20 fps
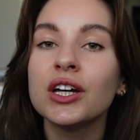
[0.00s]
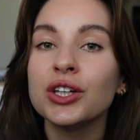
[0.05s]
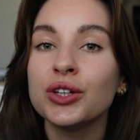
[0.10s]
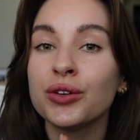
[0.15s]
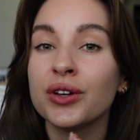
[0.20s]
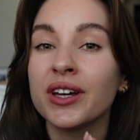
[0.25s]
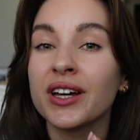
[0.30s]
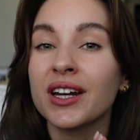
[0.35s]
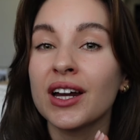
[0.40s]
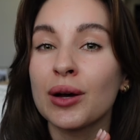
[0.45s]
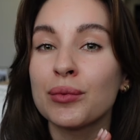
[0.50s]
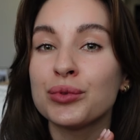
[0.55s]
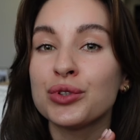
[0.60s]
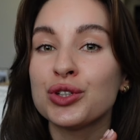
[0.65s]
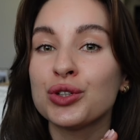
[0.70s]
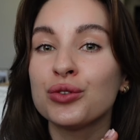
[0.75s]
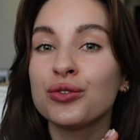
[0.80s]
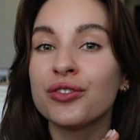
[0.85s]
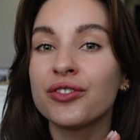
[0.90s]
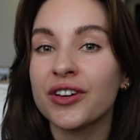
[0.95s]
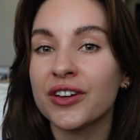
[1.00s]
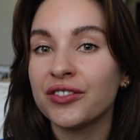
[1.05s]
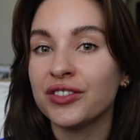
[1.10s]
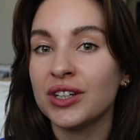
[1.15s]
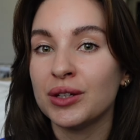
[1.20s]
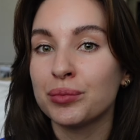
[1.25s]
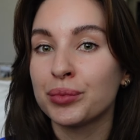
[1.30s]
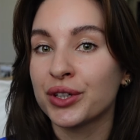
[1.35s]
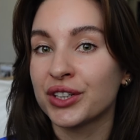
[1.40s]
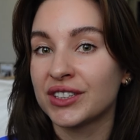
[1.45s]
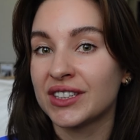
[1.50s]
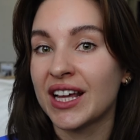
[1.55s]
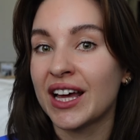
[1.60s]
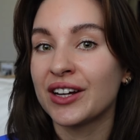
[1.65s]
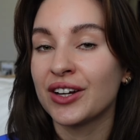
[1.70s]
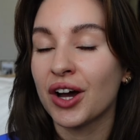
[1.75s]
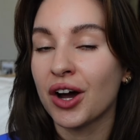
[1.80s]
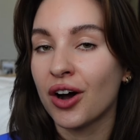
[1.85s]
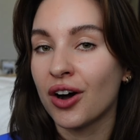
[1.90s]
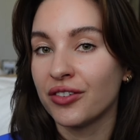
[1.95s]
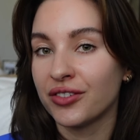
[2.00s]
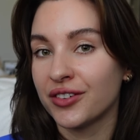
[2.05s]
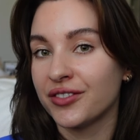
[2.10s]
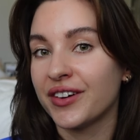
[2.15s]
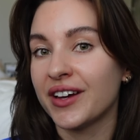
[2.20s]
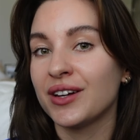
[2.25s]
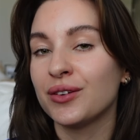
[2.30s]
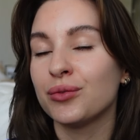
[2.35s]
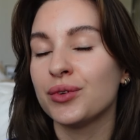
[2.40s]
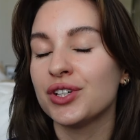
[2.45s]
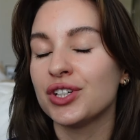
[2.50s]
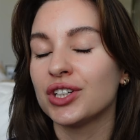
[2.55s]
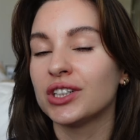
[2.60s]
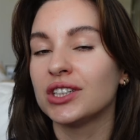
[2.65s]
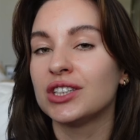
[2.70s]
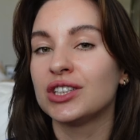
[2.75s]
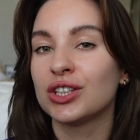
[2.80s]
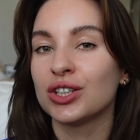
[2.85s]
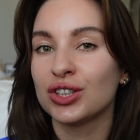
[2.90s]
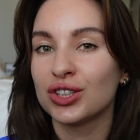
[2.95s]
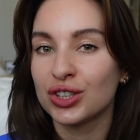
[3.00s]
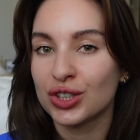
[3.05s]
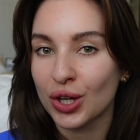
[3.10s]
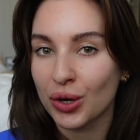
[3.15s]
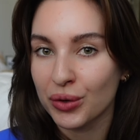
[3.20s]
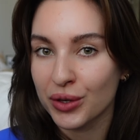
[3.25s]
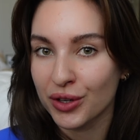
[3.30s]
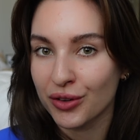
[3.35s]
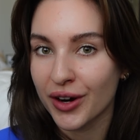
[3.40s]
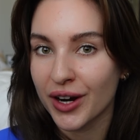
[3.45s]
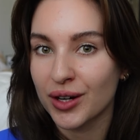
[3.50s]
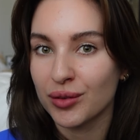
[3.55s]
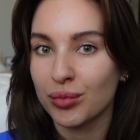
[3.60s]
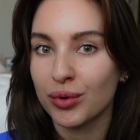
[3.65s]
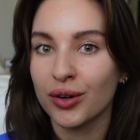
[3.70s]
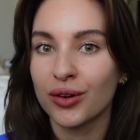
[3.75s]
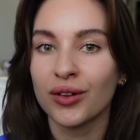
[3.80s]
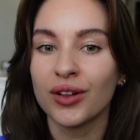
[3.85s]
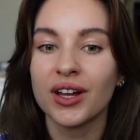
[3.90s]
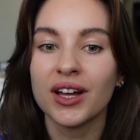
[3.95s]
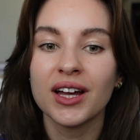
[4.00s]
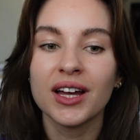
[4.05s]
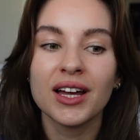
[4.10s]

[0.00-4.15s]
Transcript: you can get up to 50% off of it, which is so incredible.